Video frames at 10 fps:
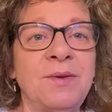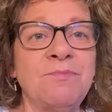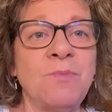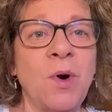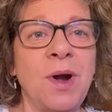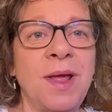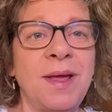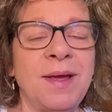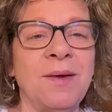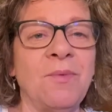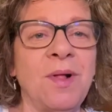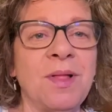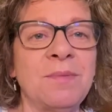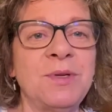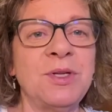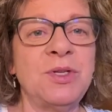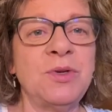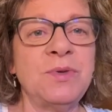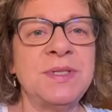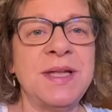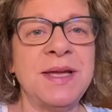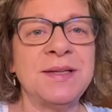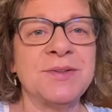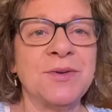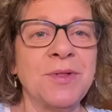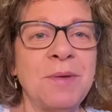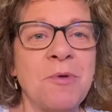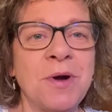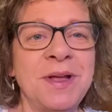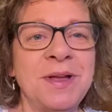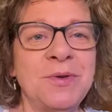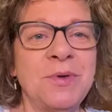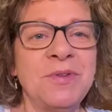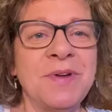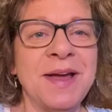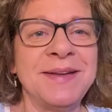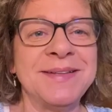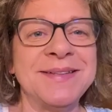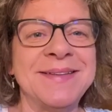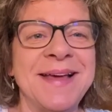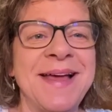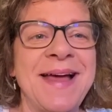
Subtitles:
Good morning and welcome to Tuesday's Early Morning Intuitive Guidance.